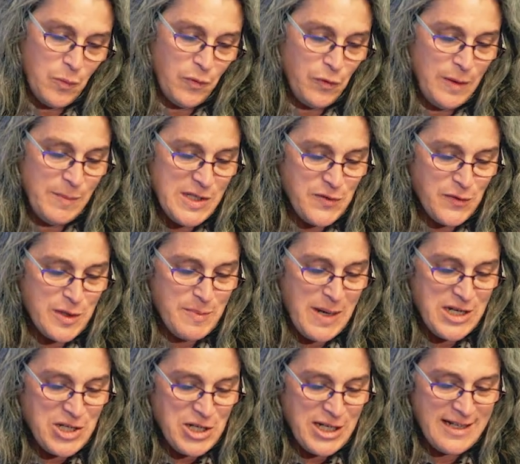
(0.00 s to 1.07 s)
Freeman's first
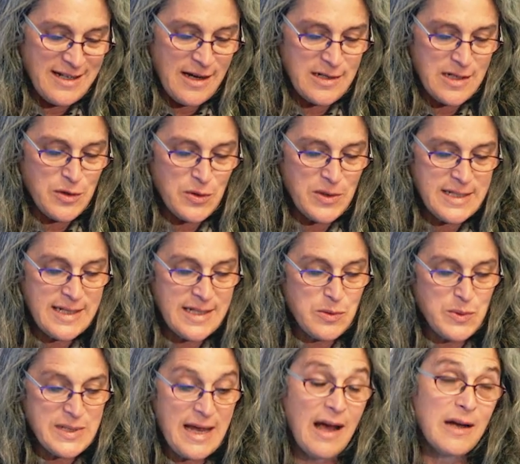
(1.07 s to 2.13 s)
patient in 1936
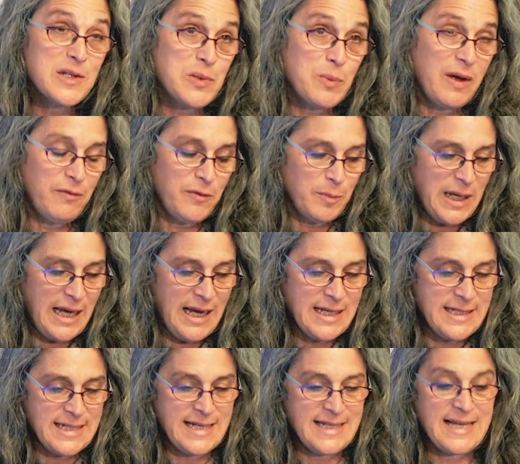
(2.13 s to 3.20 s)
was a housewife from
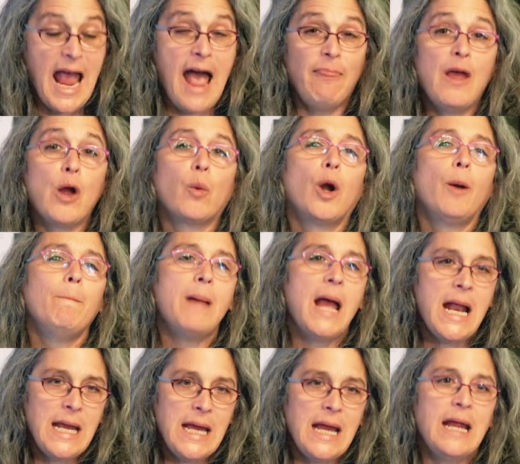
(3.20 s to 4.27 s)
Kansas, and there were
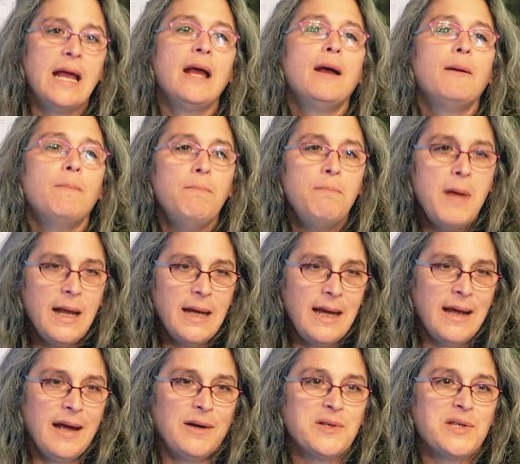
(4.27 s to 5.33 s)
many,
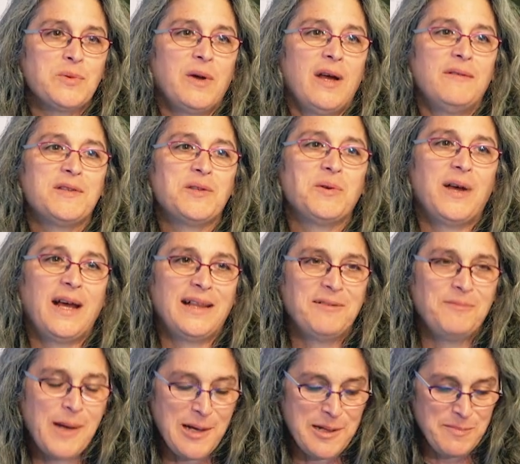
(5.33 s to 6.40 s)
many housewives who had
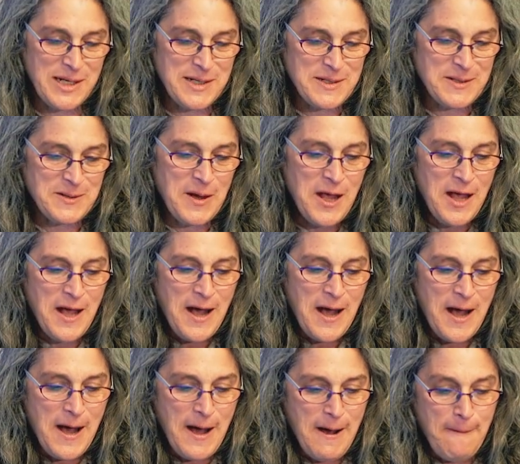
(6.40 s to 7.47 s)
lobotomies.
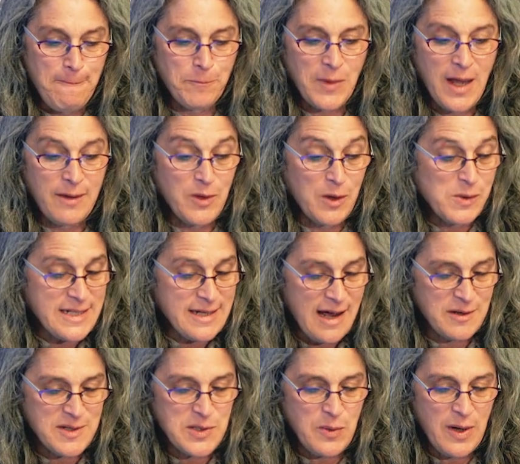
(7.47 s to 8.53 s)
There was a
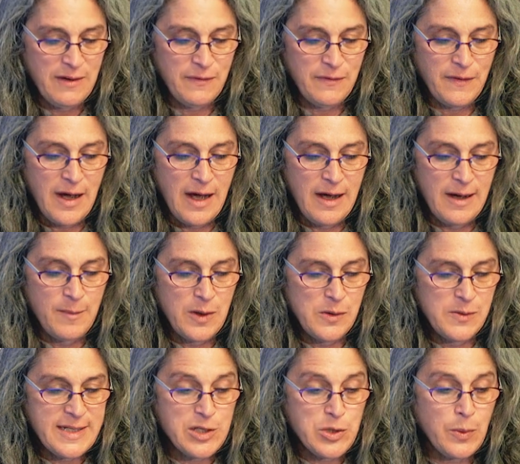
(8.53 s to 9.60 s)
housewife who
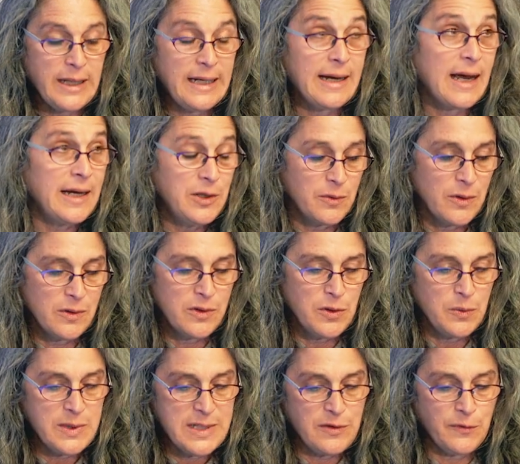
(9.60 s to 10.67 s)
was a 29-year-old
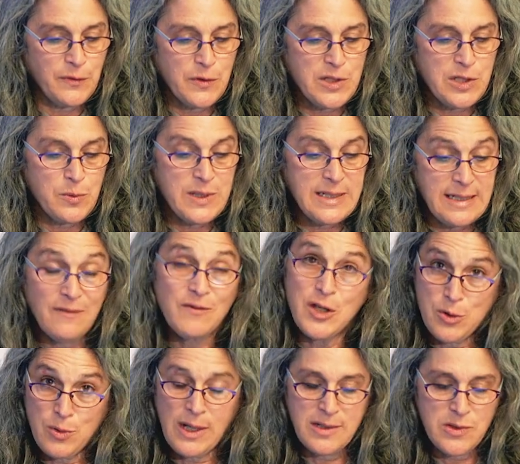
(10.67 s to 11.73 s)
who was the first to receive the
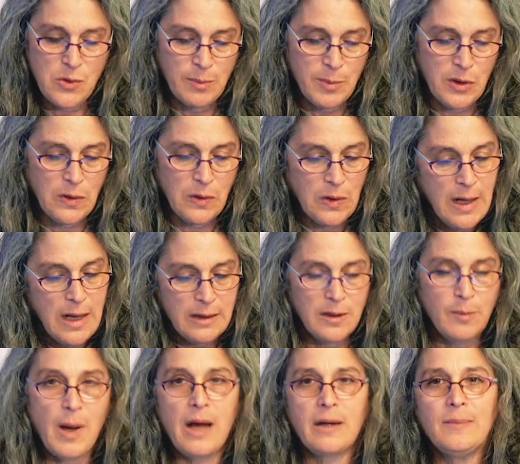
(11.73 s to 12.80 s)
transorbital
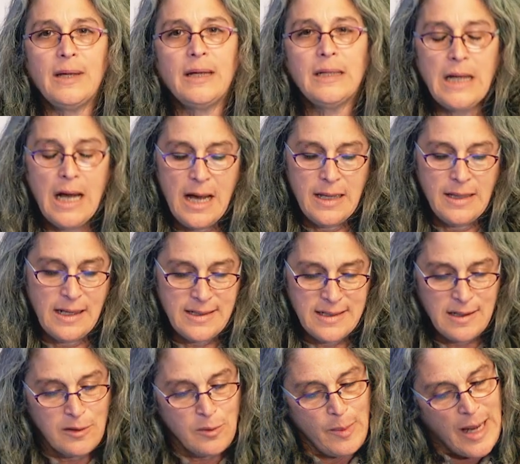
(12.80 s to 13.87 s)
lobotomy. That's
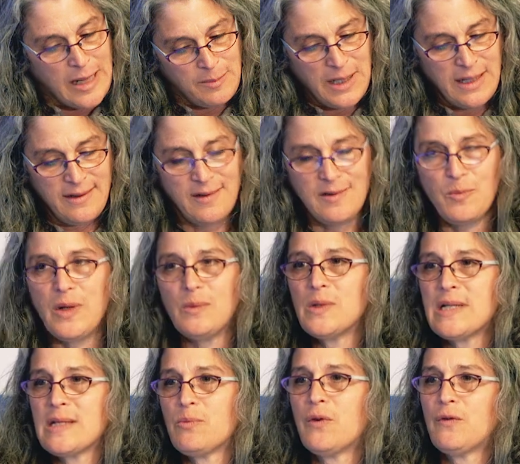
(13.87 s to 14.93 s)
the lobotomy that
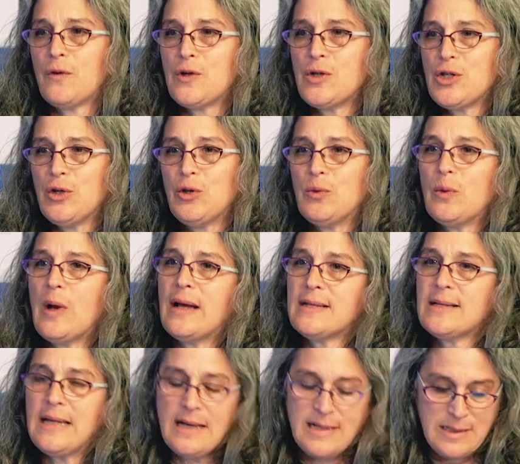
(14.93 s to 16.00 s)
was referred to
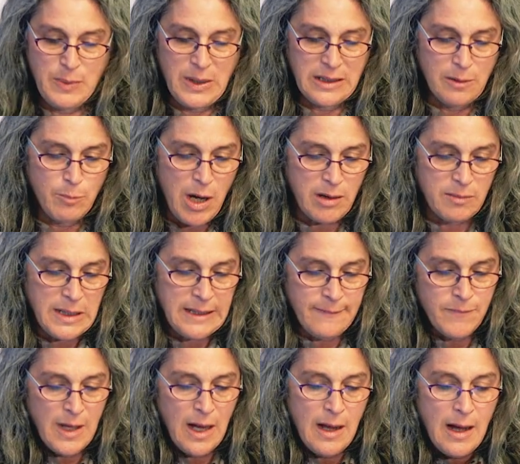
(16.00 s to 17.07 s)
as the ice pick lobotomy.
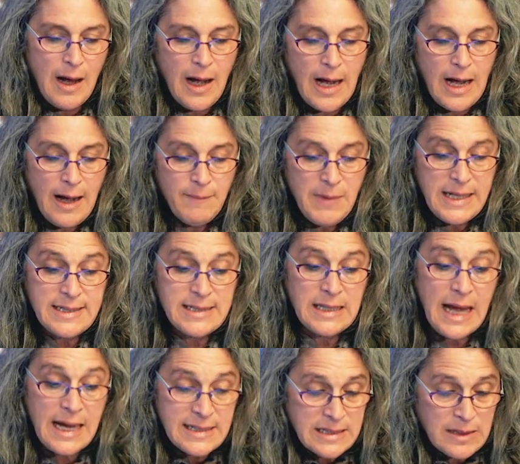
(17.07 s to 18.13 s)
His
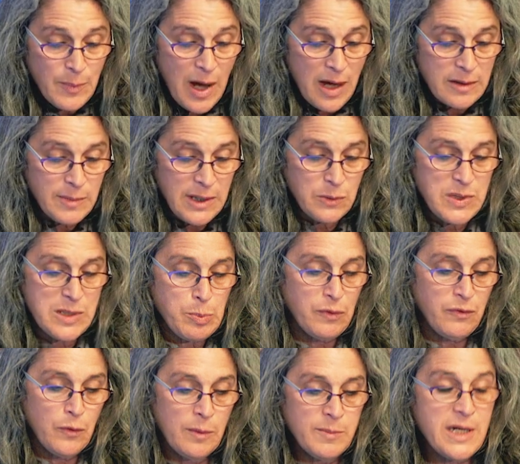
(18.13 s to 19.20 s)
last lobotomy was
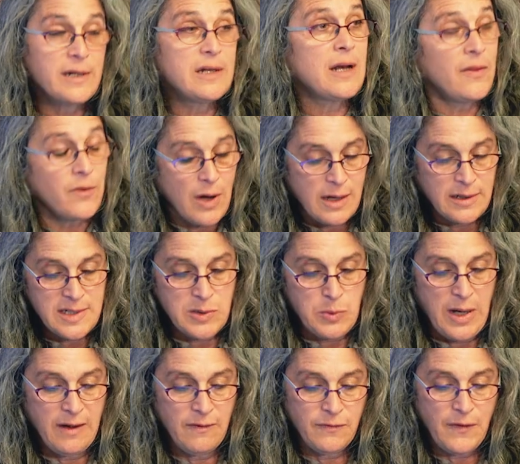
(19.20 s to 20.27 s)
performed on another
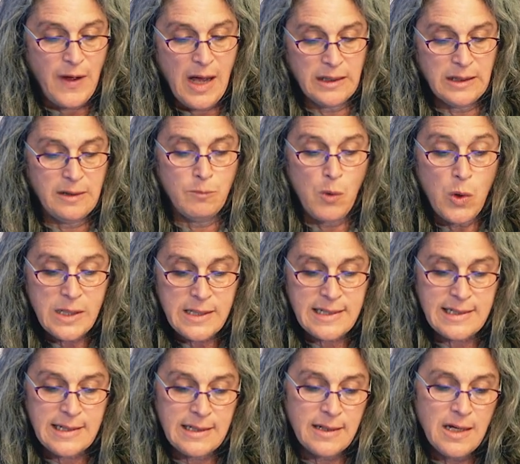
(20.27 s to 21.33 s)
housewife, Helen
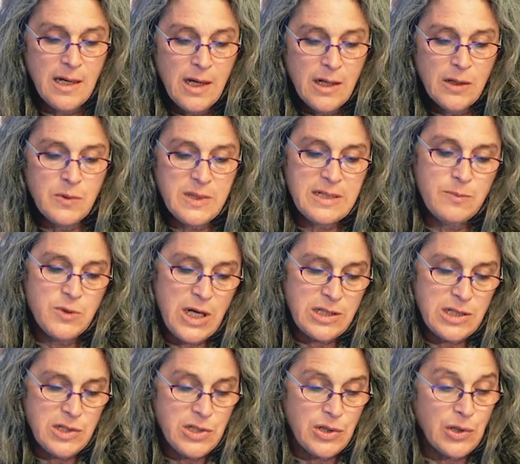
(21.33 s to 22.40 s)
Mortensen, who was
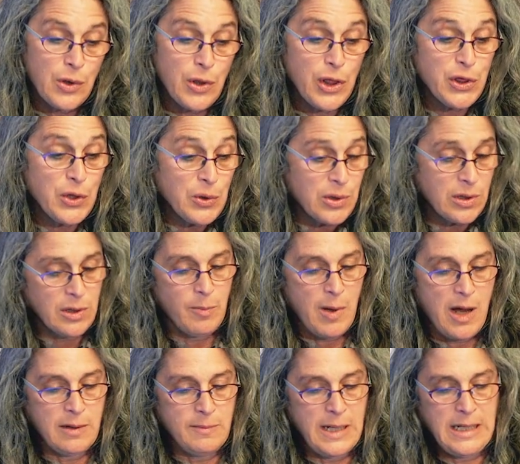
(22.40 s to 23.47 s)
subjected to her third
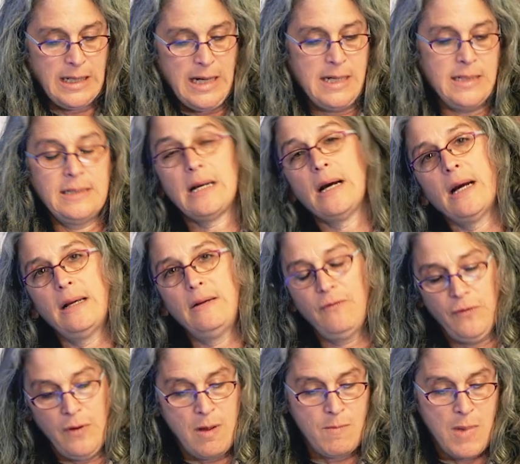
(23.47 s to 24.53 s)
lobotomy and died
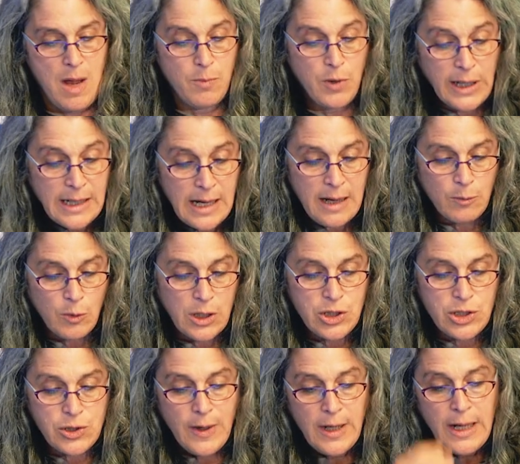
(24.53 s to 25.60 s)
from a brain
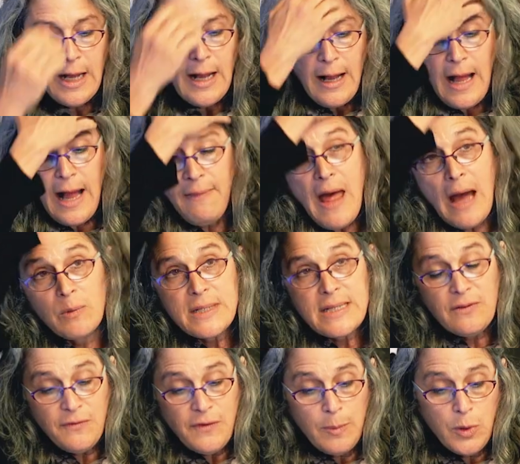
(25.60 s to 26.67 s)
hemorrhage. And that was
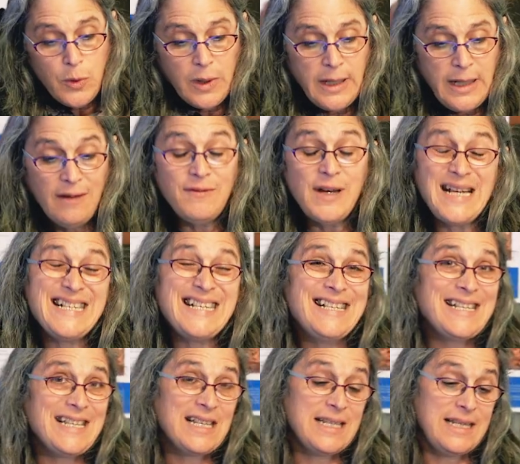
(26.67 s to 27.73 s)
in February of
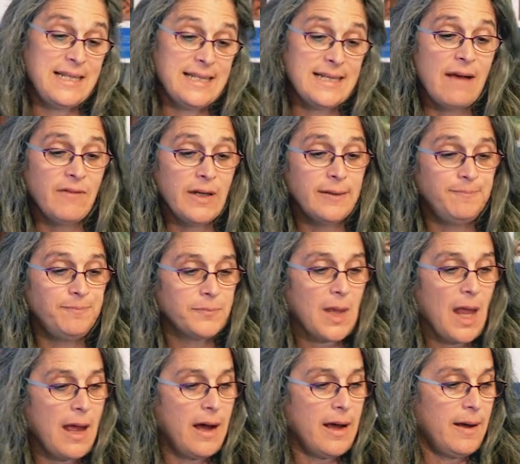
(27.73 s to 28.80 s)
1967.
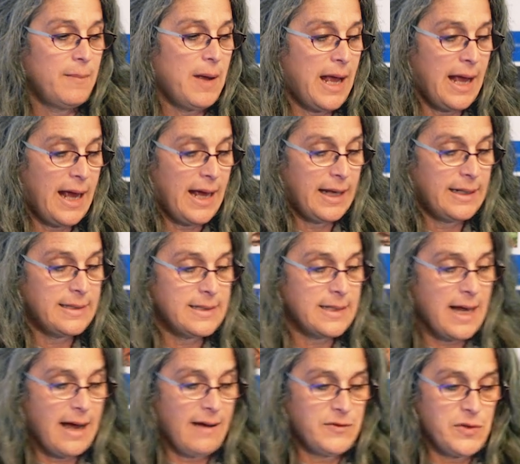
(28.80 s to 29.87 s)
And
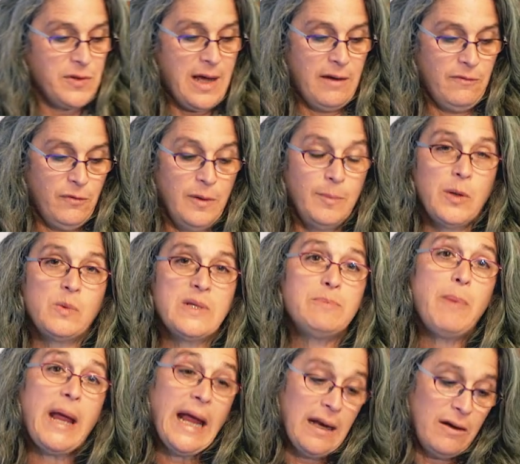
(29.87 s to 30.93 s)
after that, Freeman was
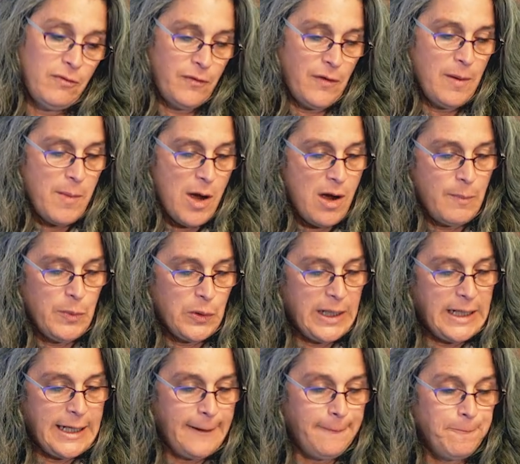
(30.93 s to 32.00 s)
banned from
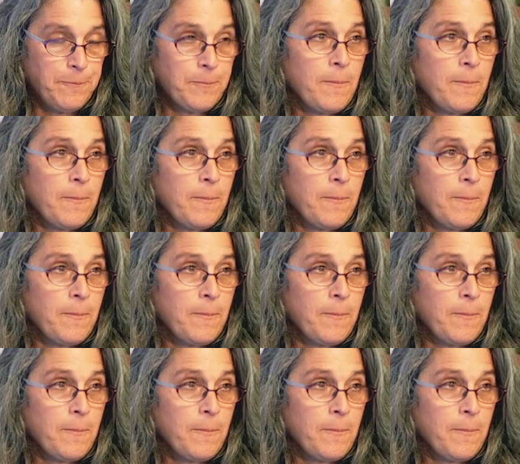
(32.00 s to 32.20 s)
operating.